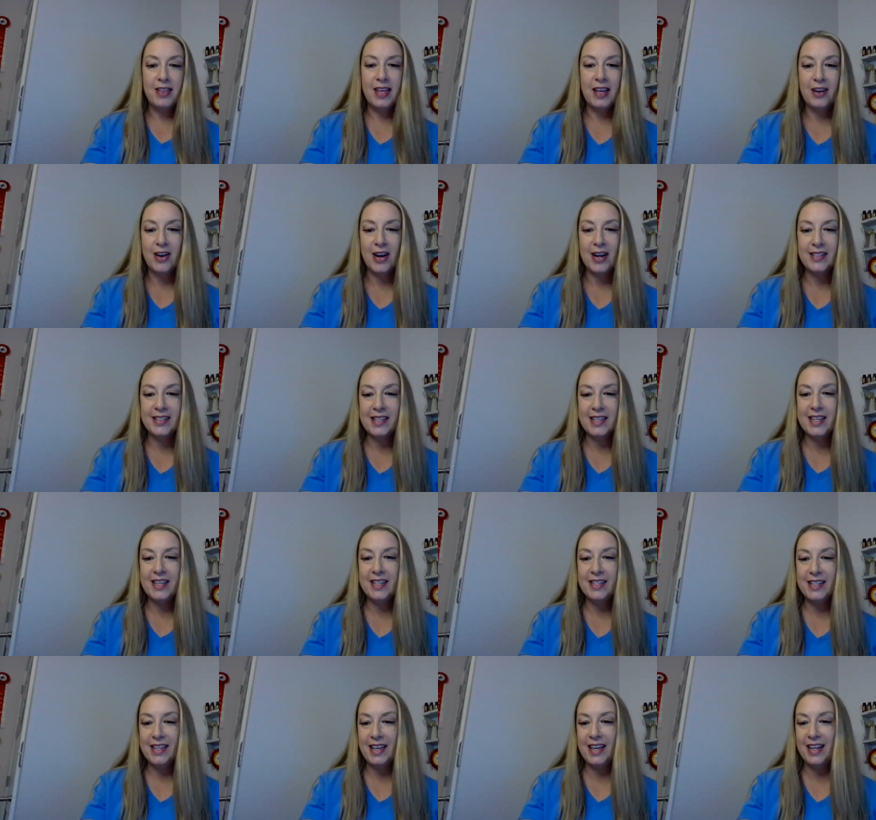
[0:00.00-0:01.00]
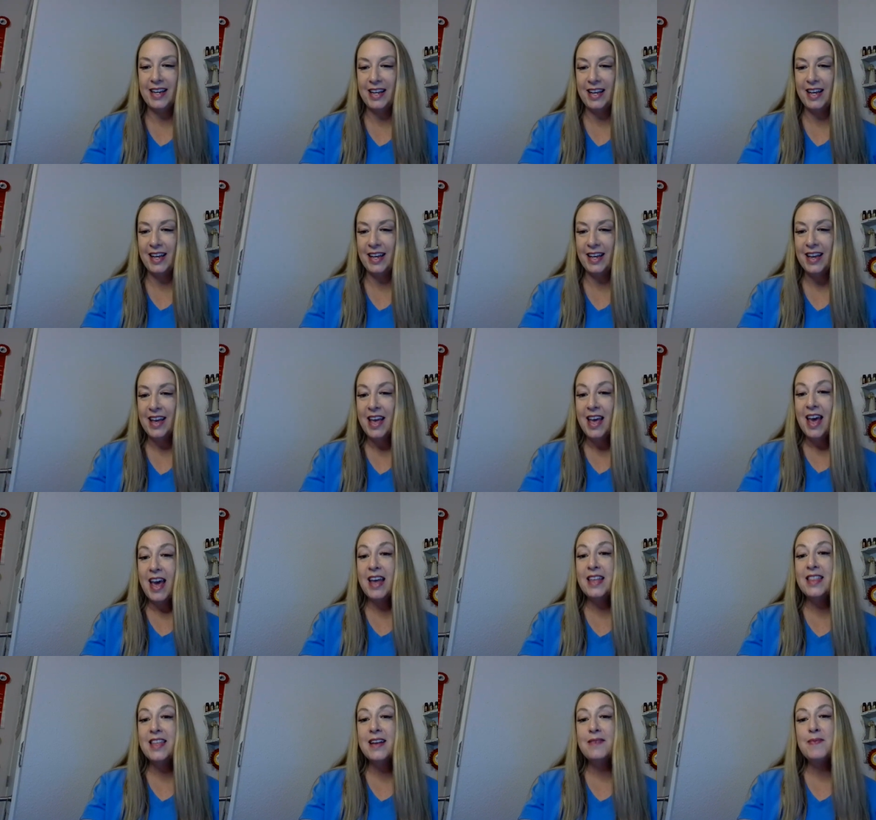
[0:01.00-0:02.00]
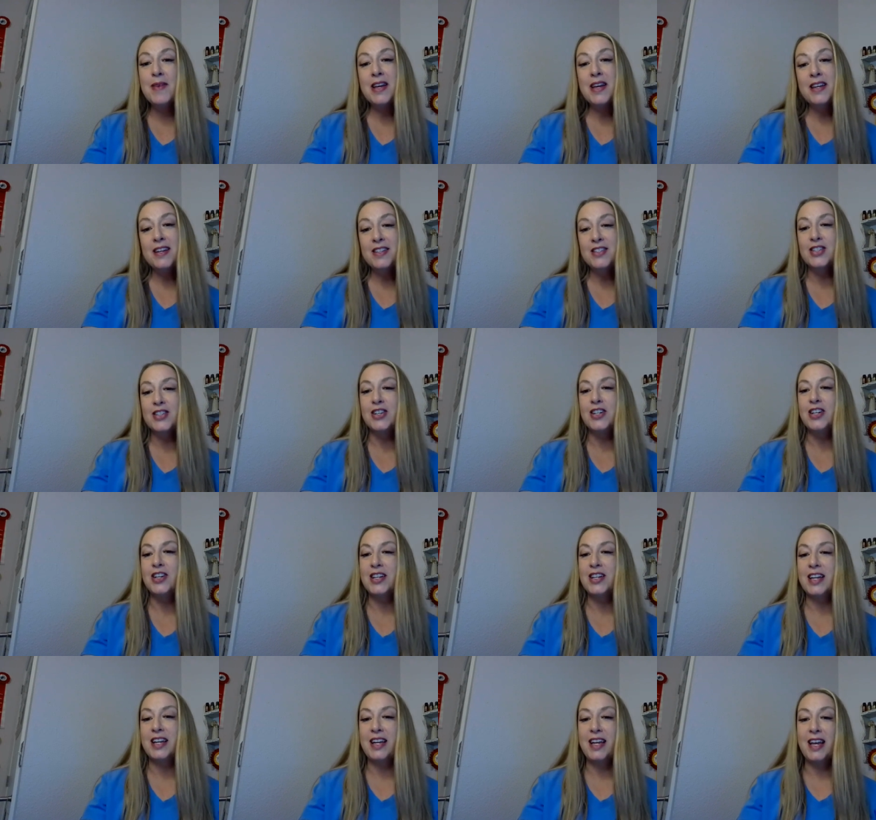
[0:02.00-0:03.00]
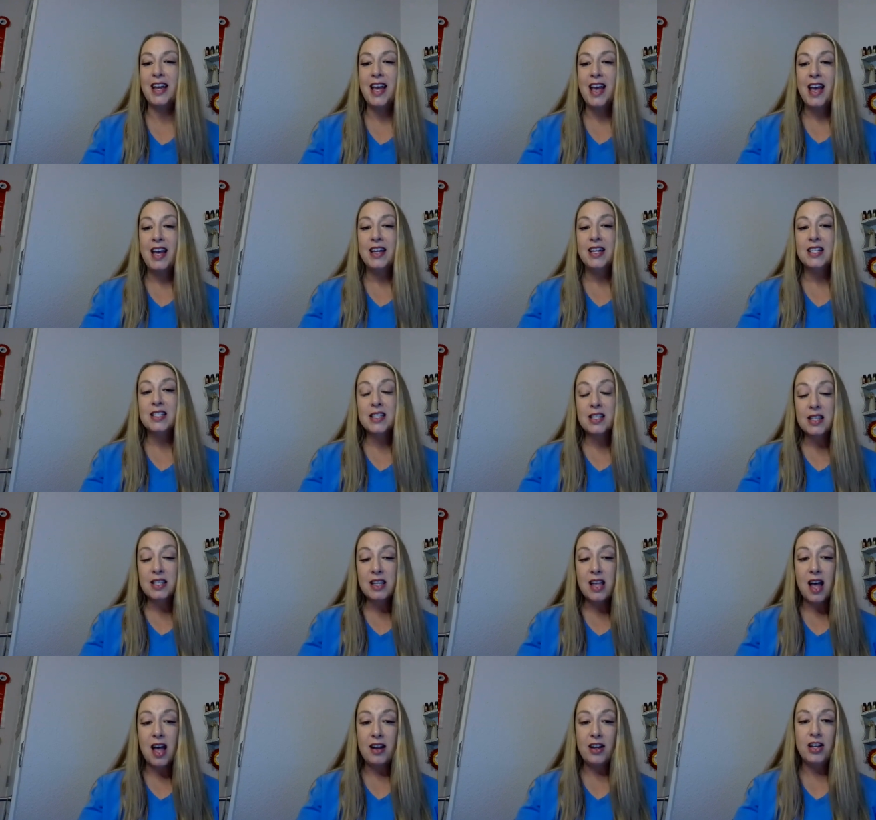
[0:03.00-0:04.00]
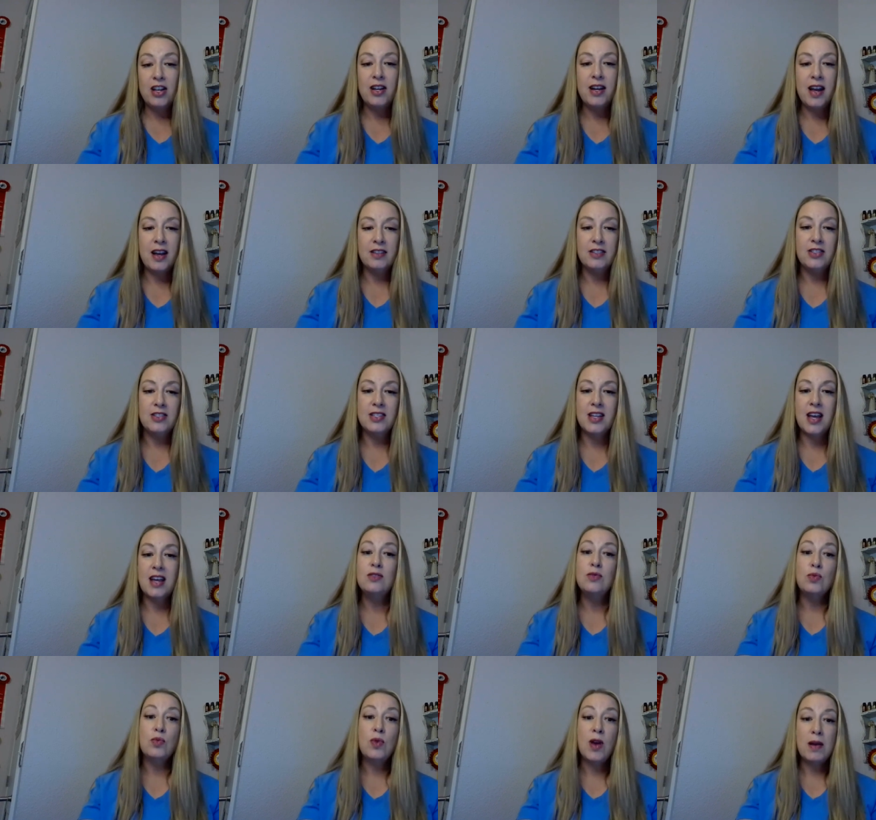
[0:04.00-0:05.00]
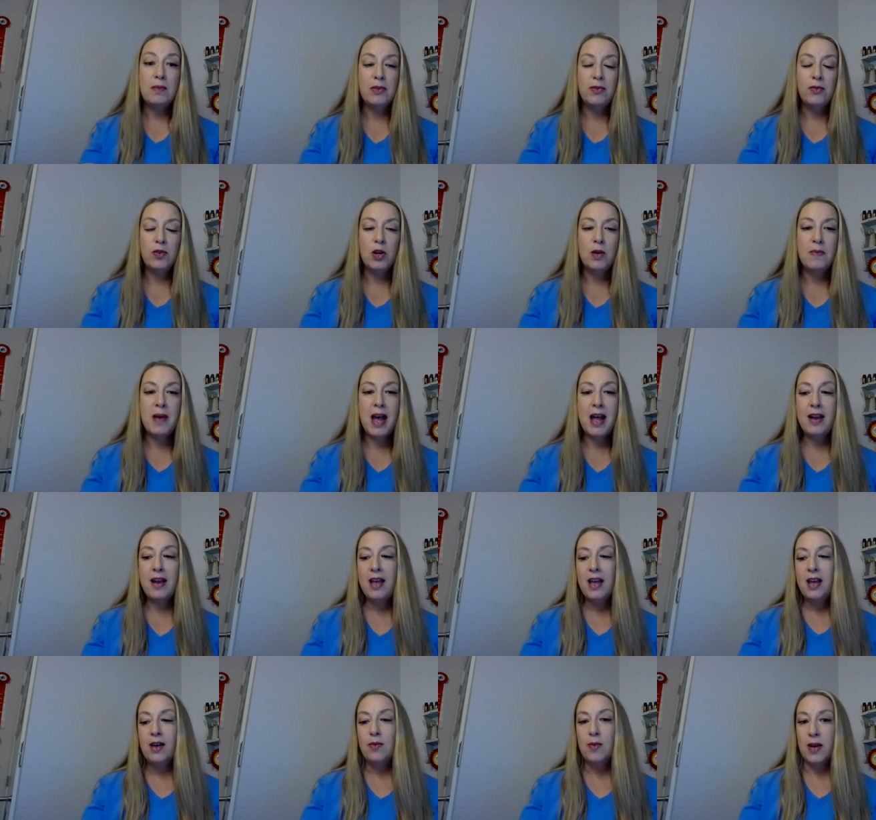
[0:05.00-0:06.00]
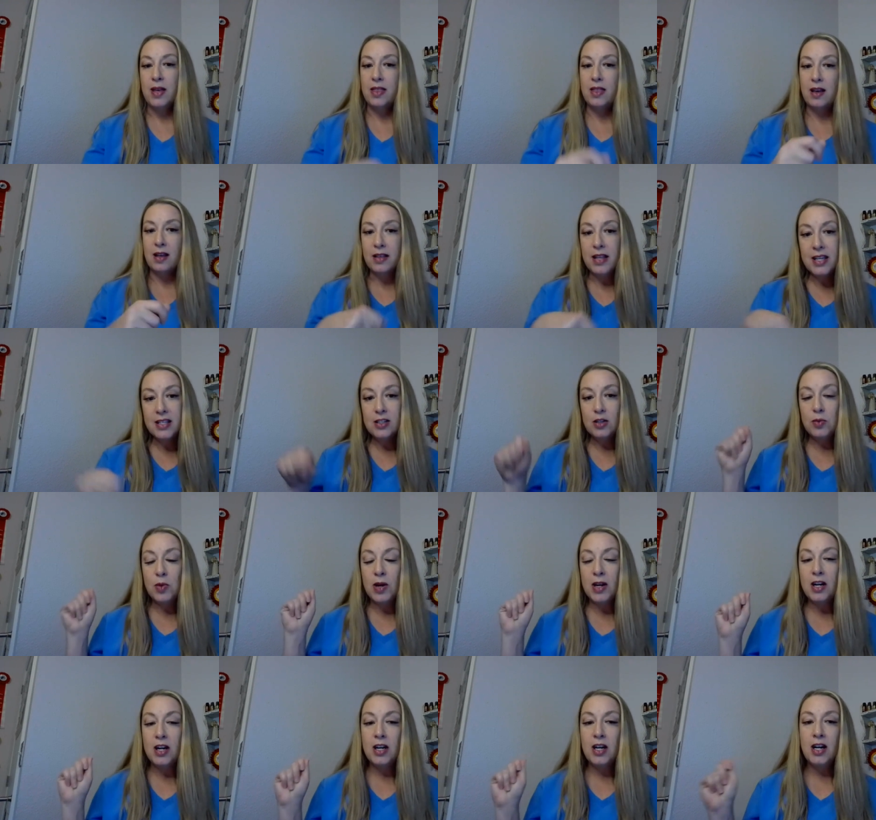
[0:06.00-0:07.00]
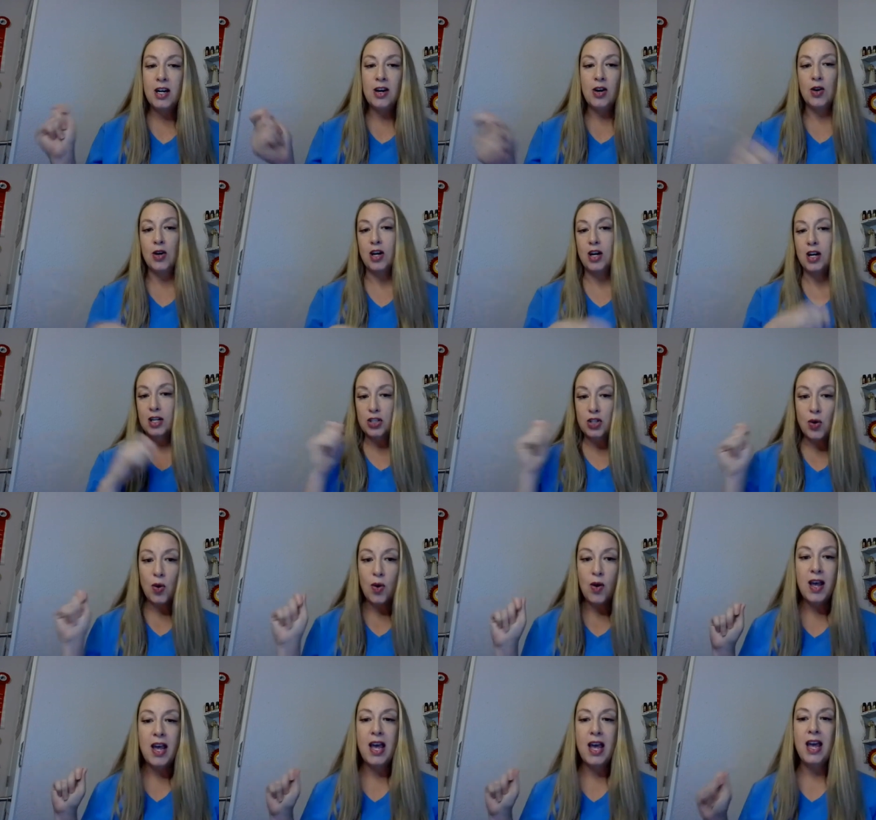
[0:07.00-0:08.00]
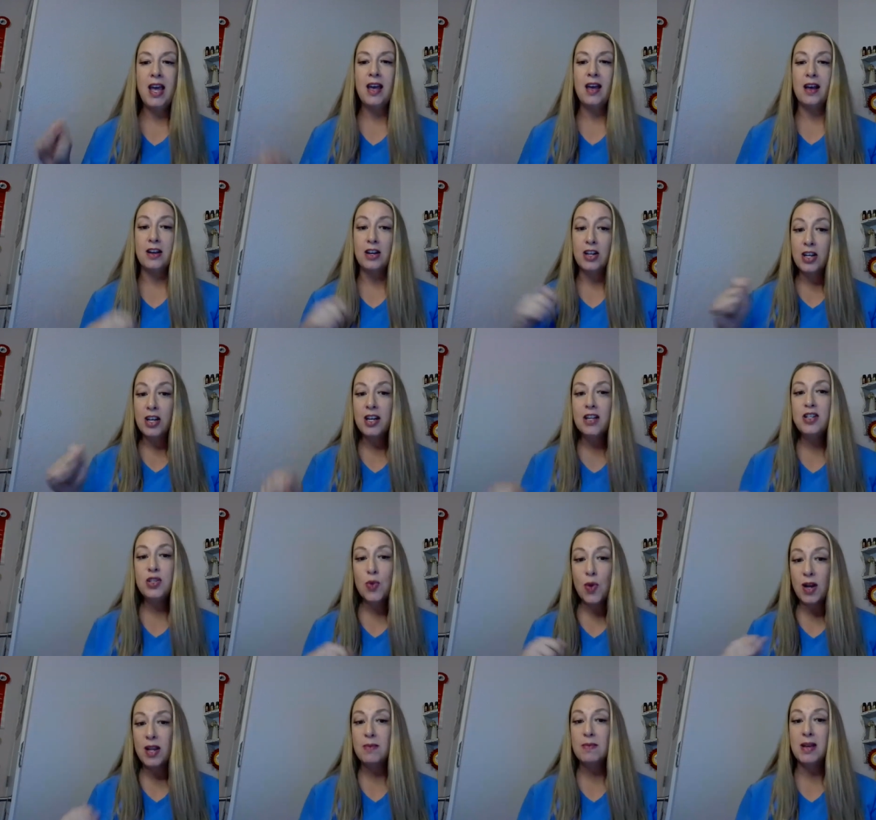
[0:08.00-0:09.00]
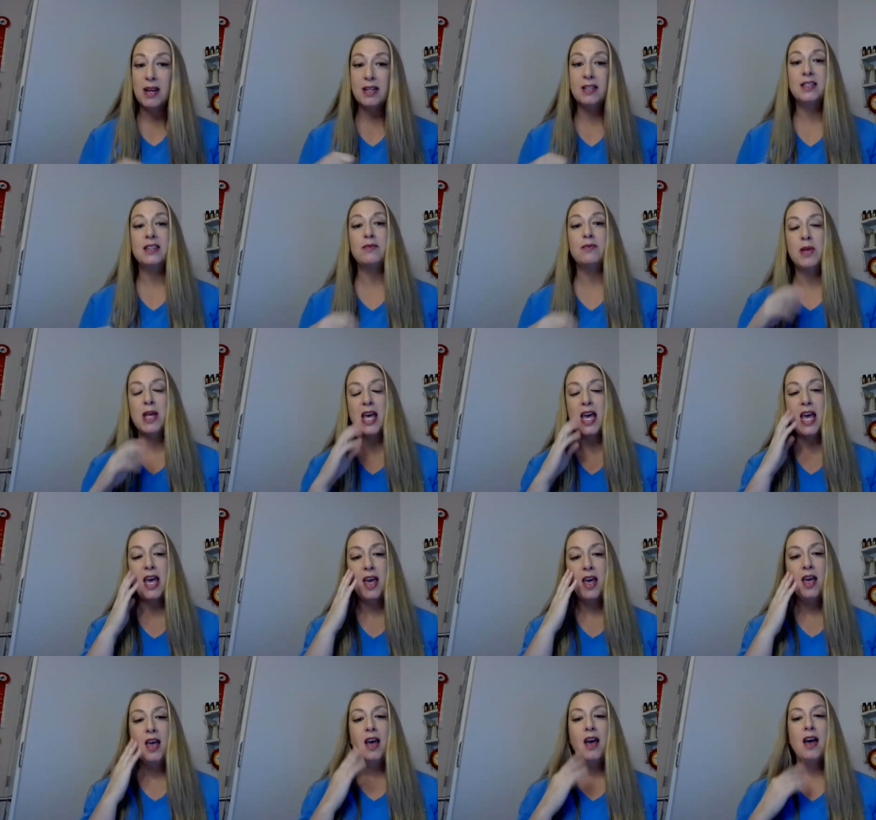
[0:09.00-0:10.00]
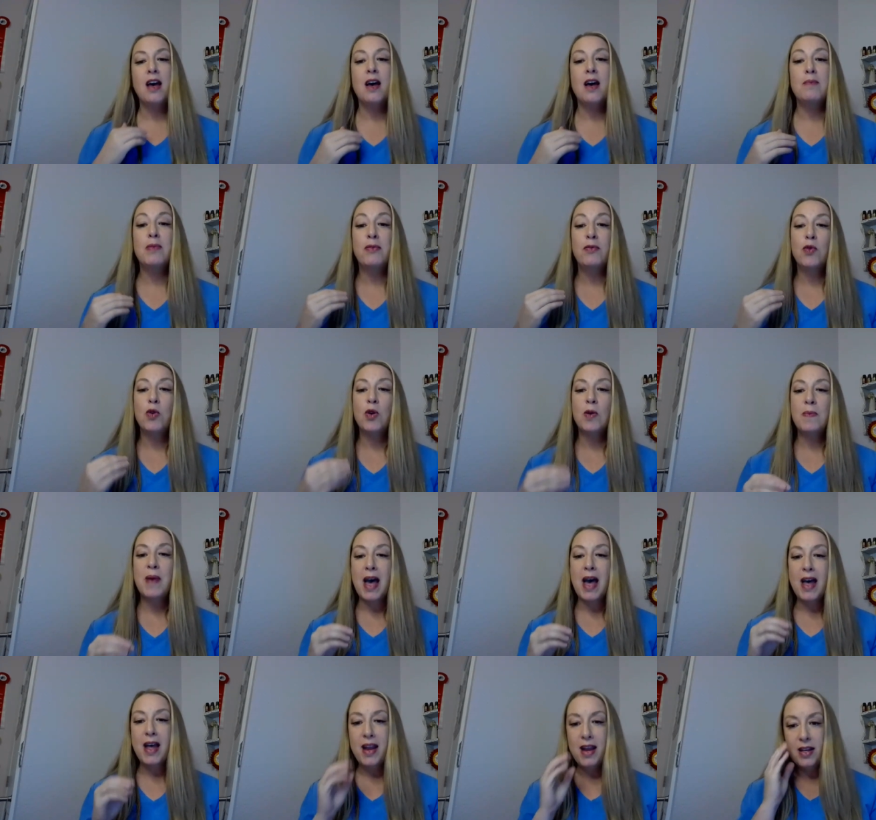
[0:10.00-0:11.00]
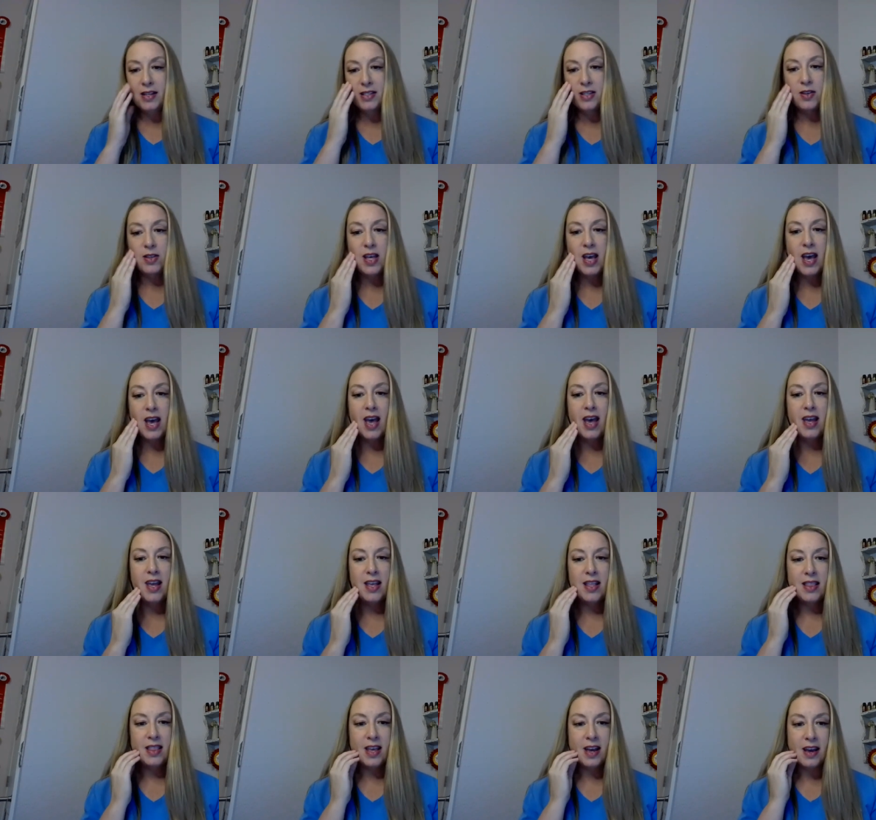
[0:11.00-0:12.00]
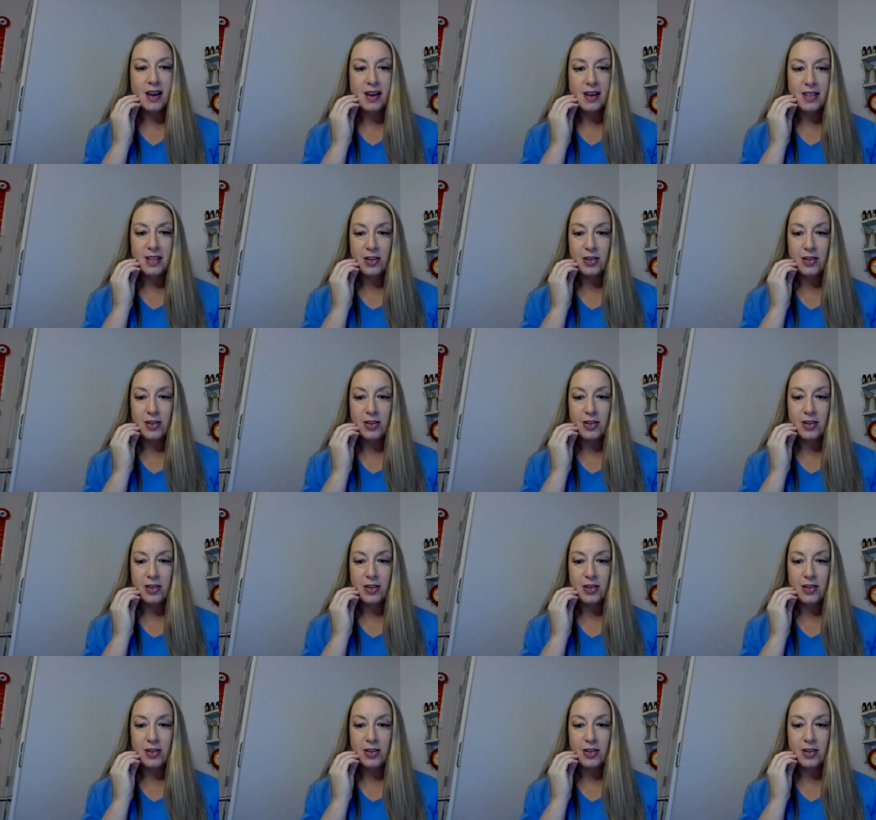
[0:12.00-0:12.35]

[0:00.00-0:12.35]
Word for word: of the crazy kitty and then making sure your kitty gets a lot of good exercise right before bed with a laser pointer or a toy a good 20 minutes of play uh, before bed so that the,